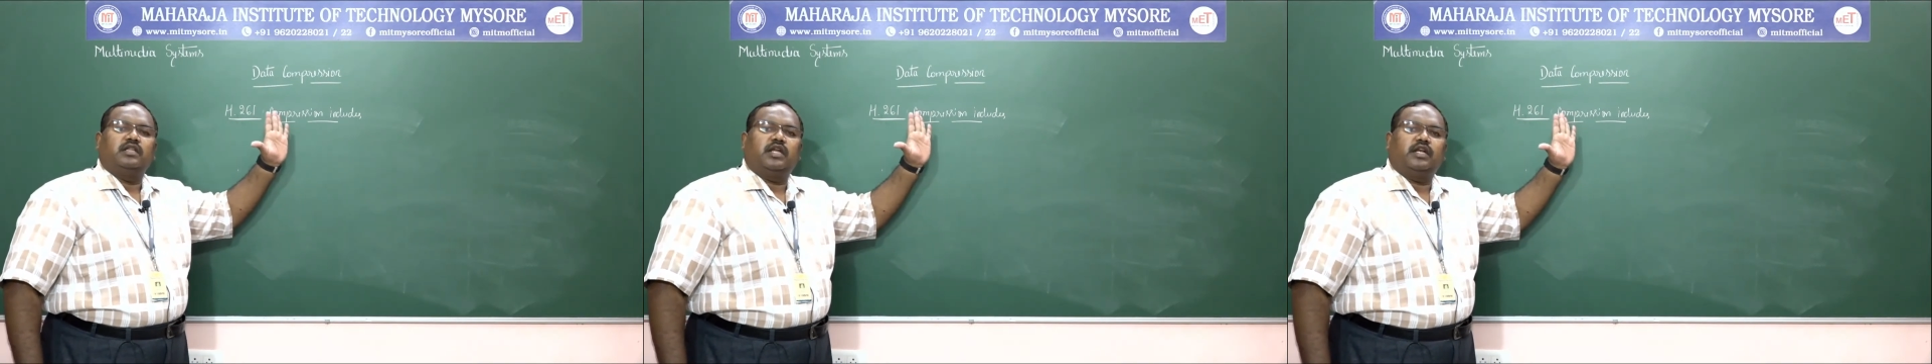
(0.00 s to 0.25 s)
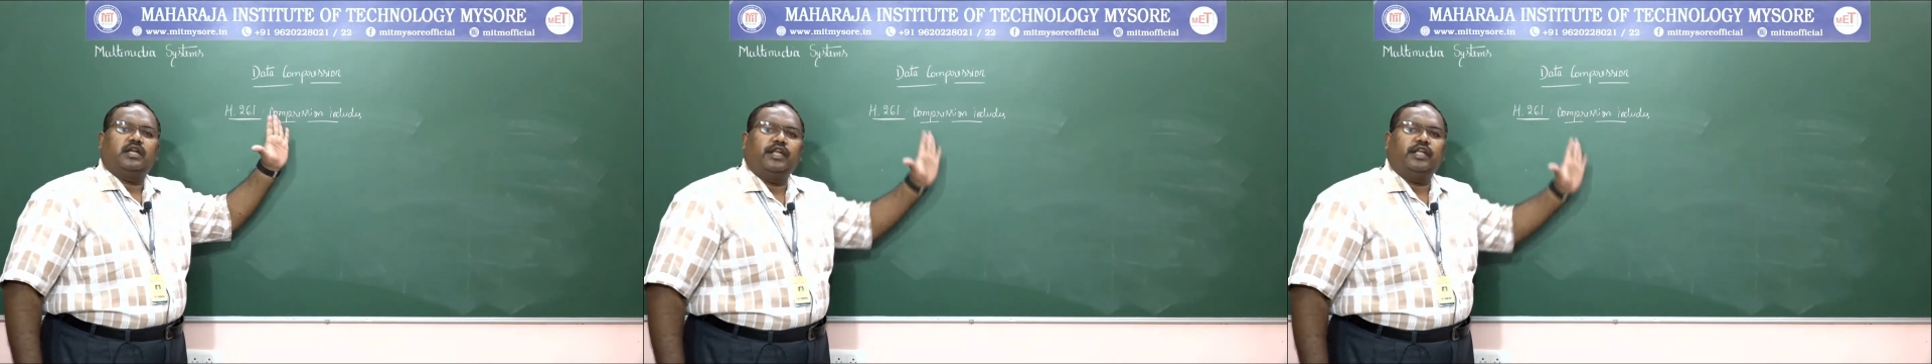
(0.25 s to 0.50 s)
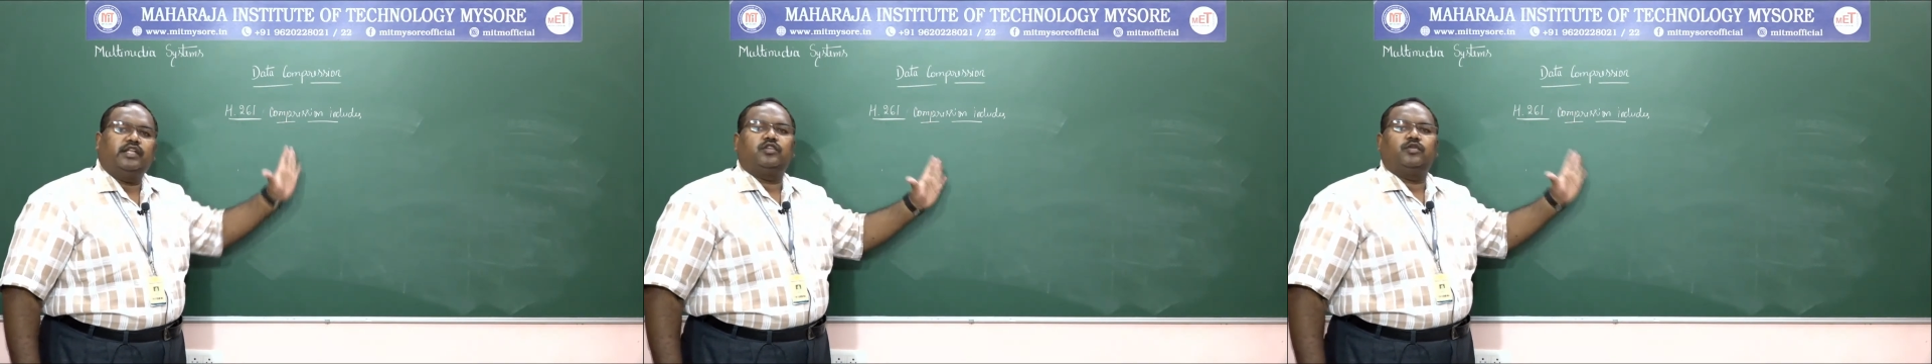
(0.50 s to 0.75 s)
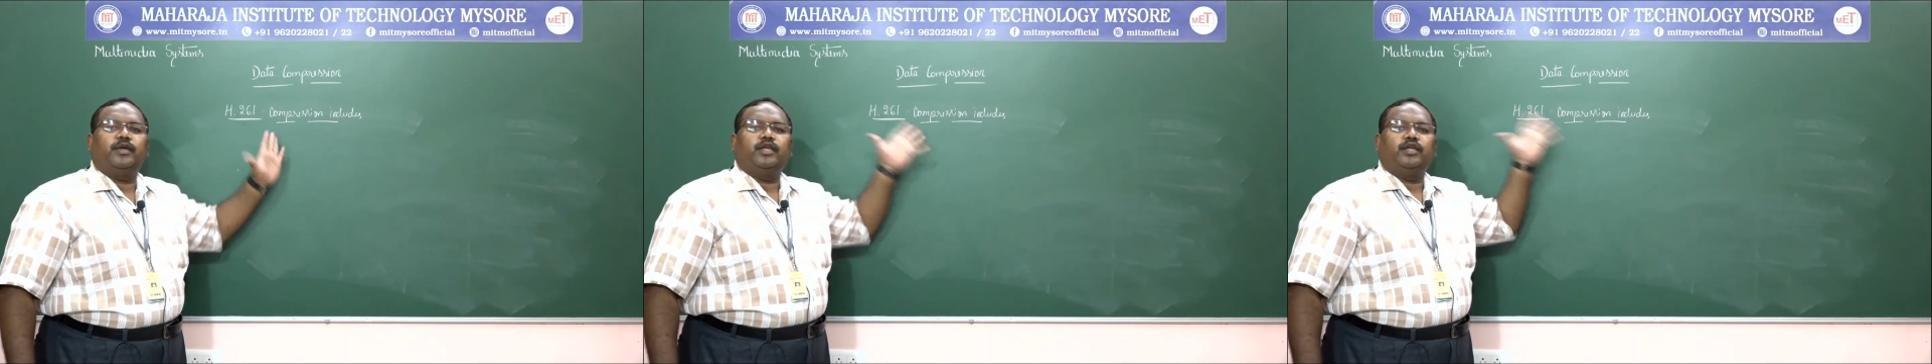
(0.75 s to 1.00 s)
that needs
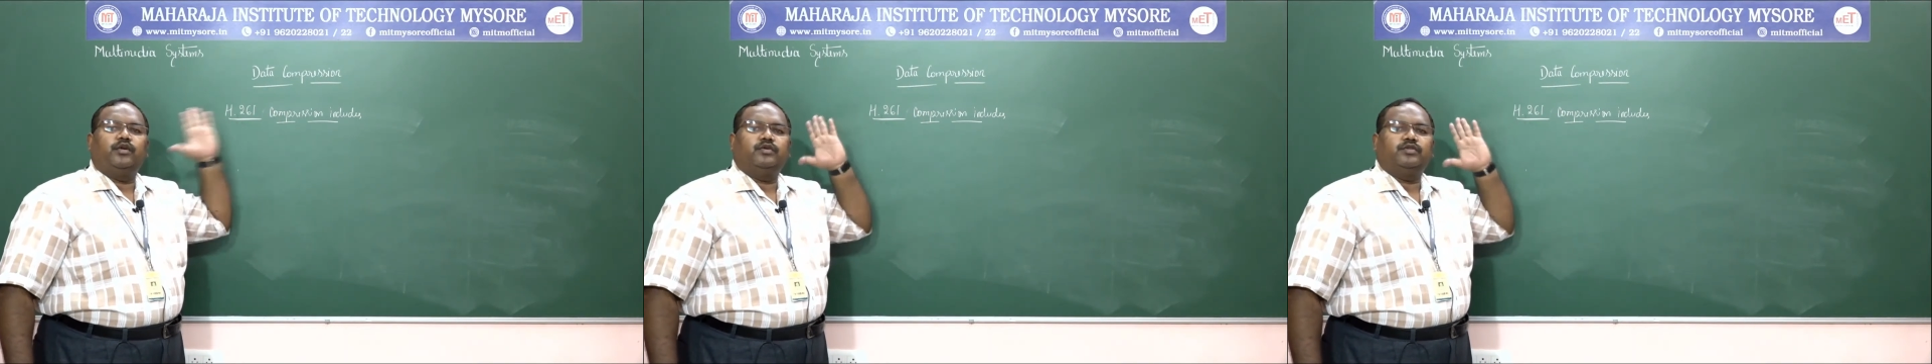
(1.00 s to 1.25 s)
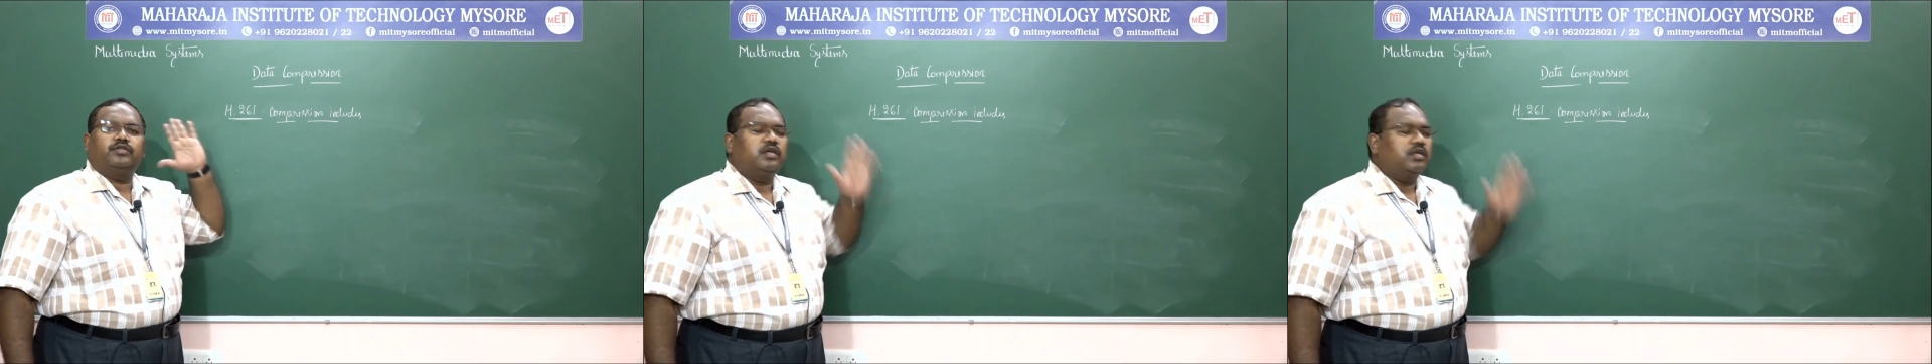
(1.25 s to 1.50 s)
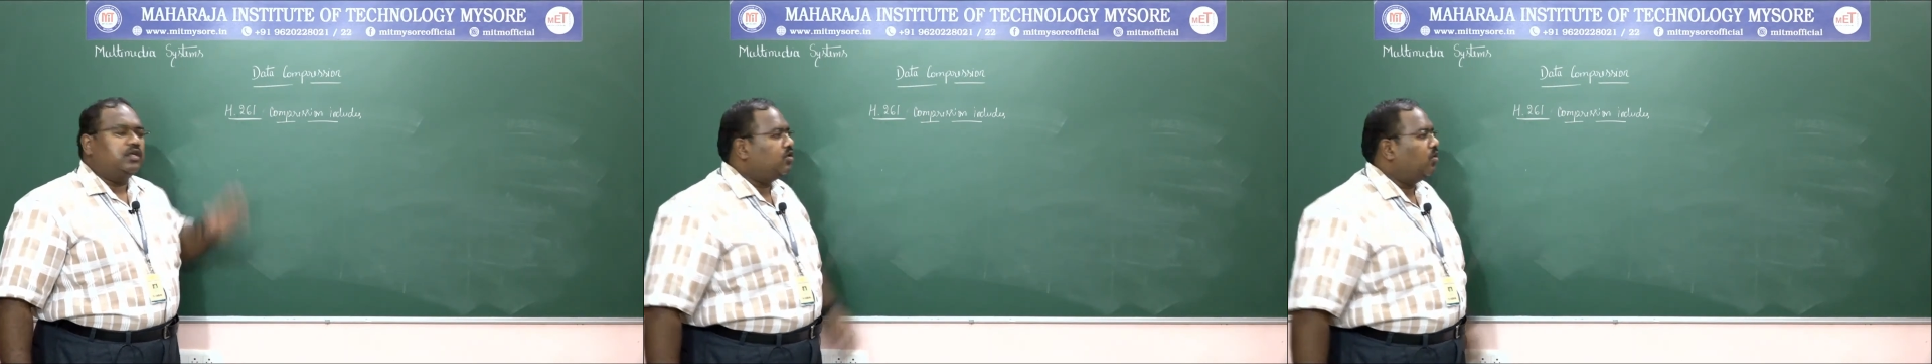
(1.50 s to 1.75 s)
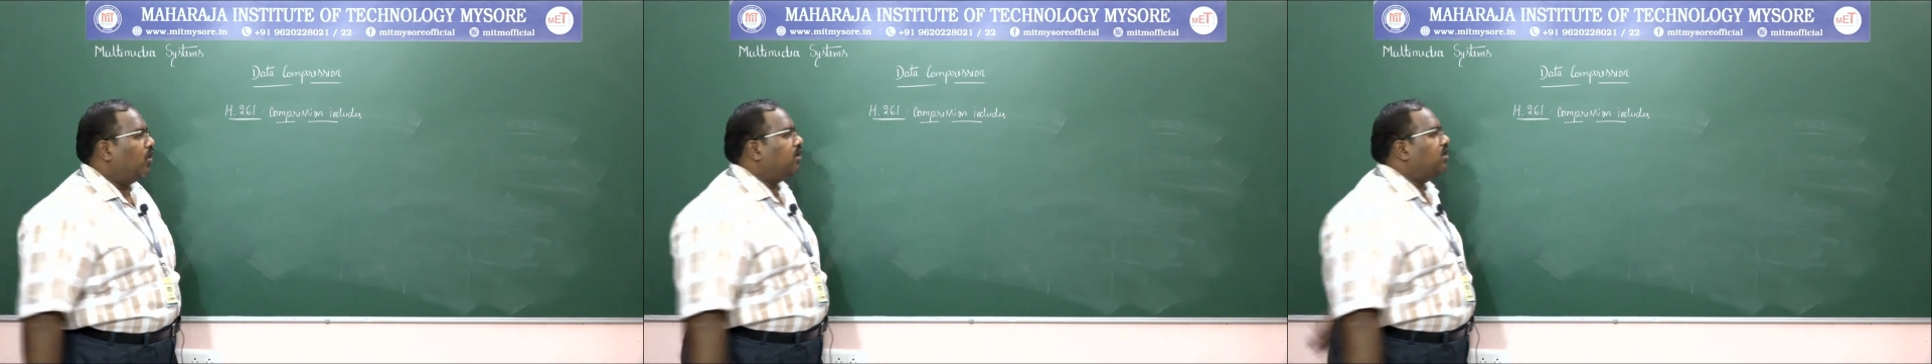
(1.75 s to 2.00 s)
to be used.
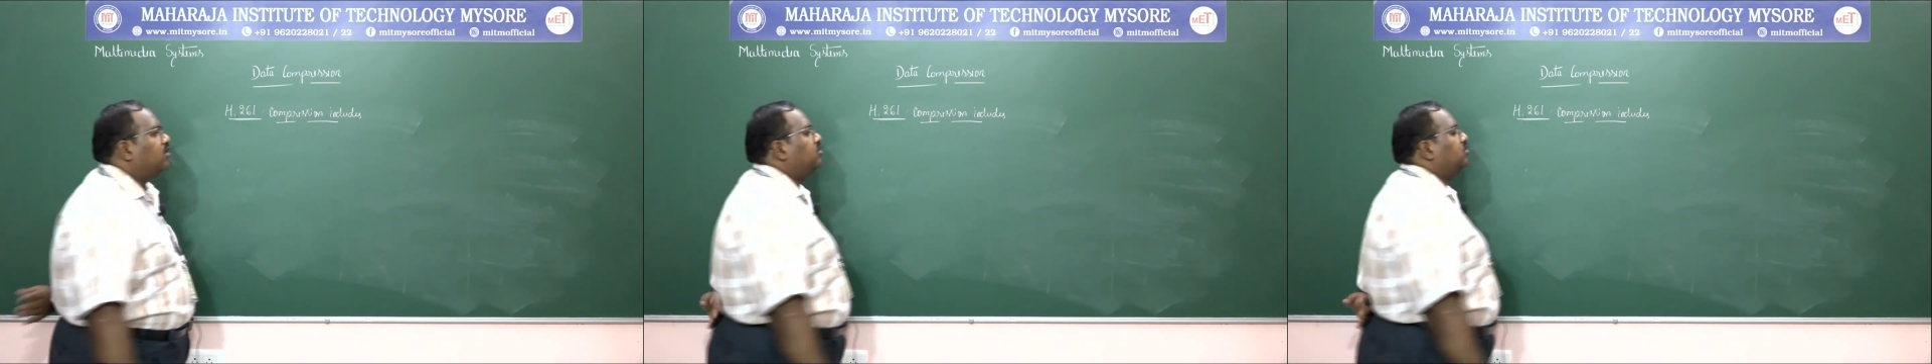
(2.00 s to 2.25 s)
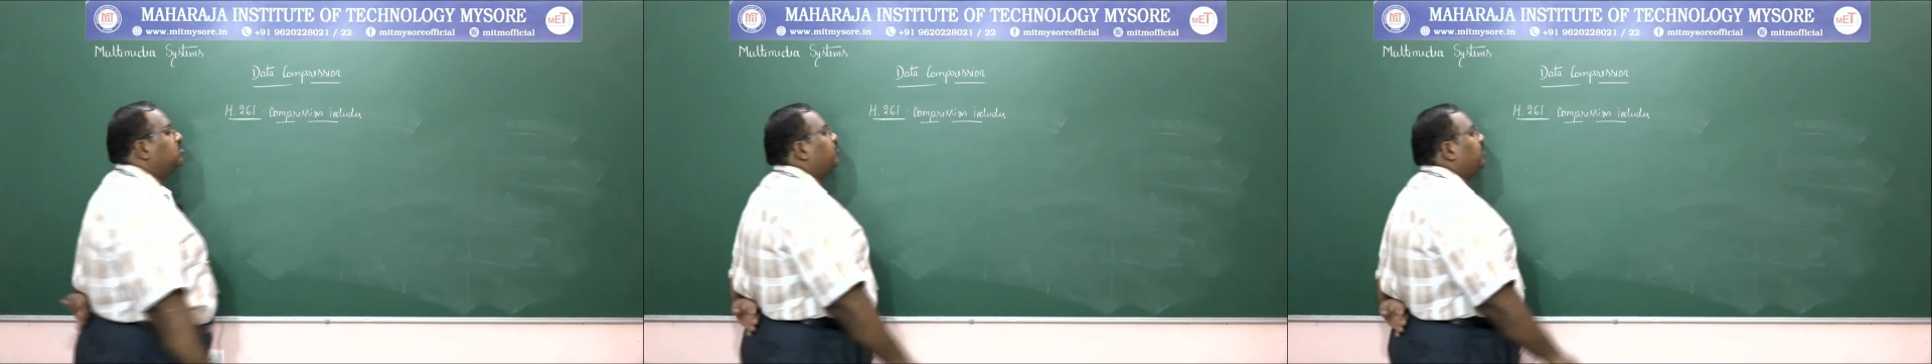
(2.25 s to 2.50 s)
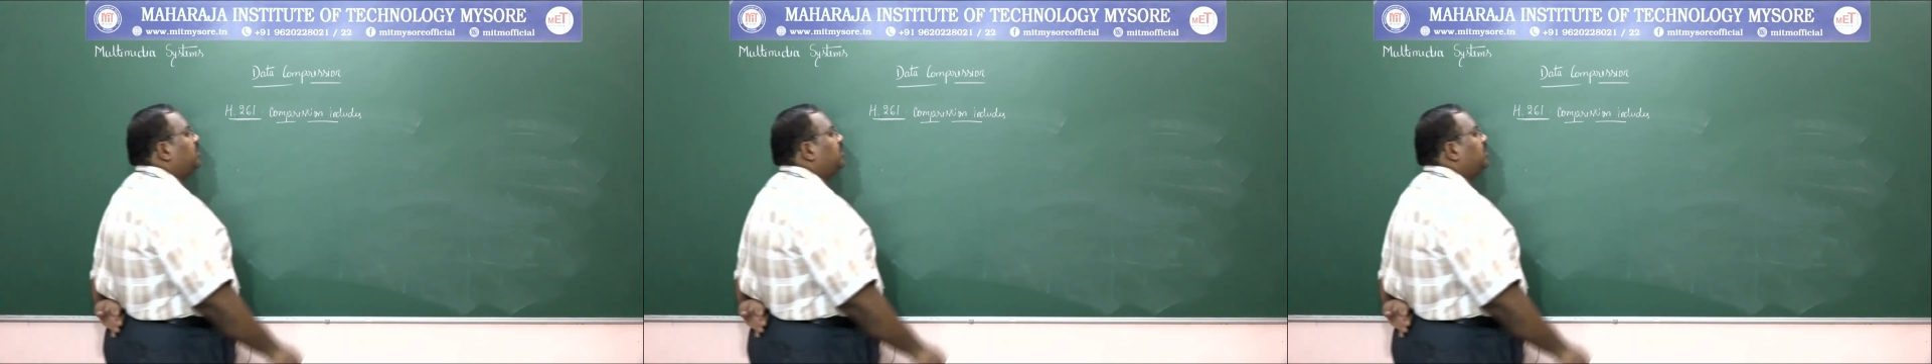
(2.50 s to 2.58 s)
So what are those?